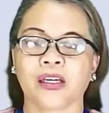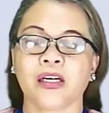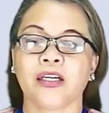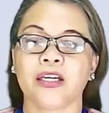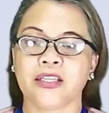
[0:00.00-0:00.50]

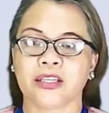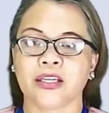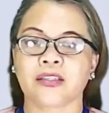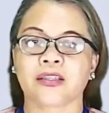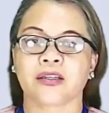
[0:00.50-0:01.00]
Is
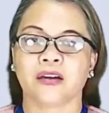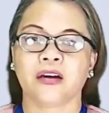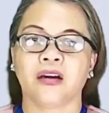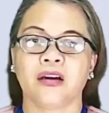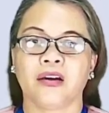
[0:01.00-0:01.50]
it
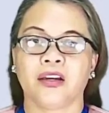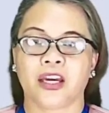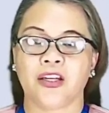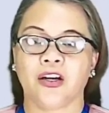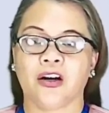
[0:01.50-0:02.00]

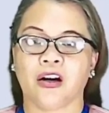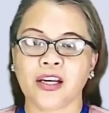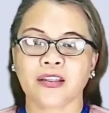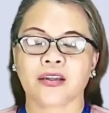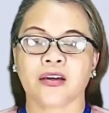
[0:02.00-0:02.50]
a hard,